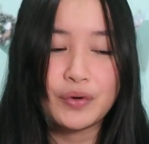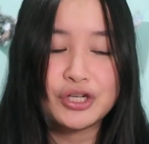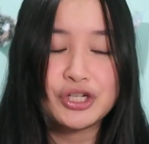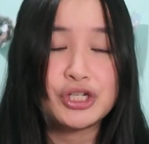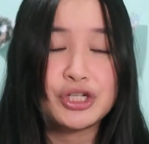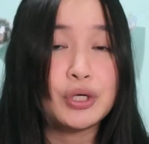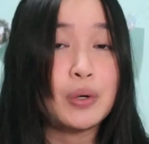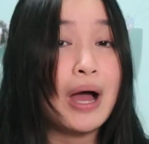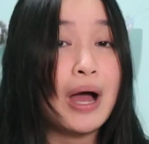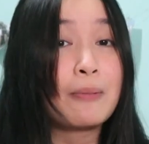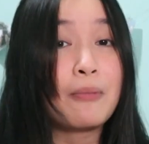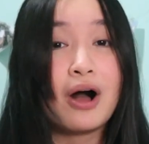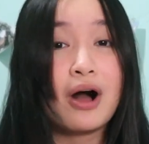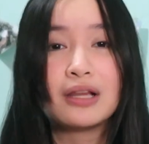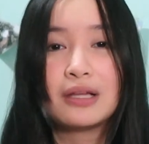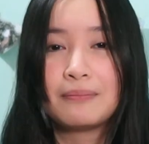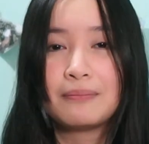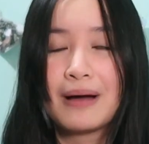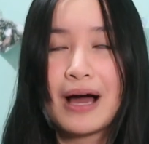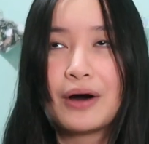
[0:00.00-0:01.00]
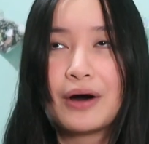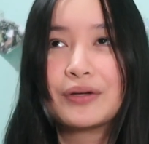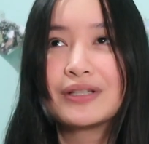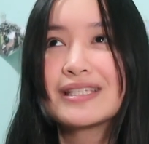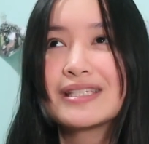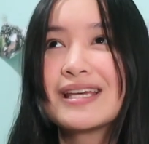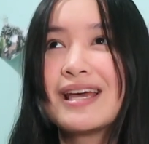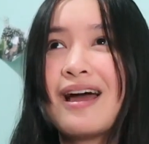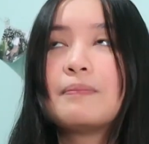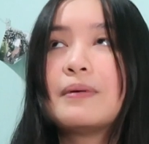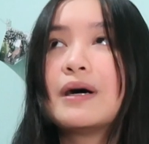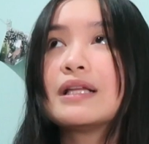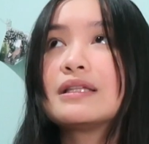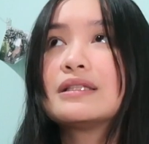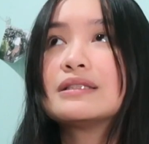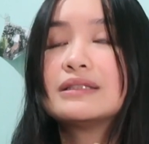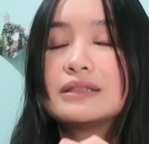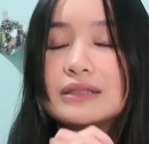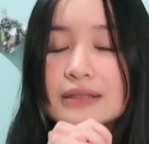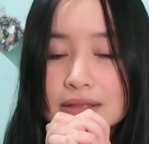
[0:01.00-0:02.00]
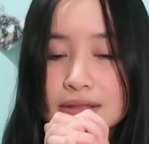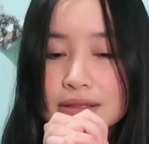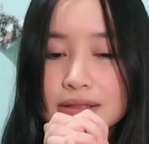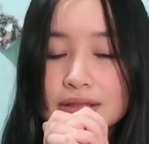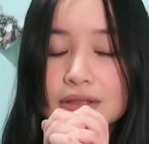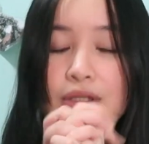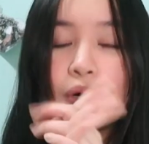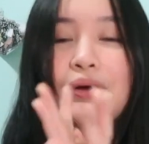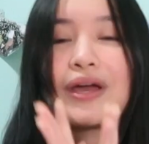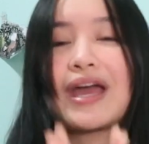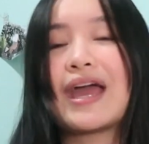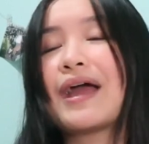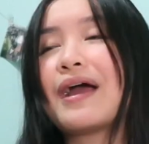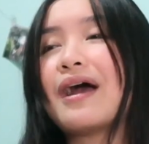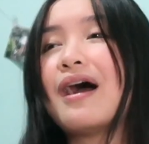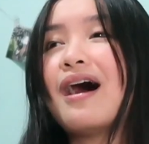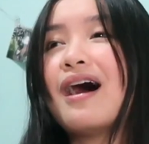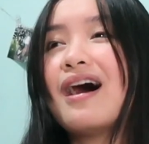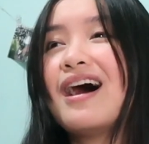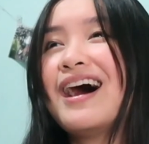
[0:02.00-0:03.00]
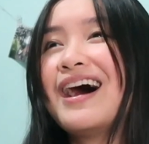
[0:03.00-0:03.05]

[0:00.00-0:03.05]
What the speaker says: which, you know, I'm all about. But okay.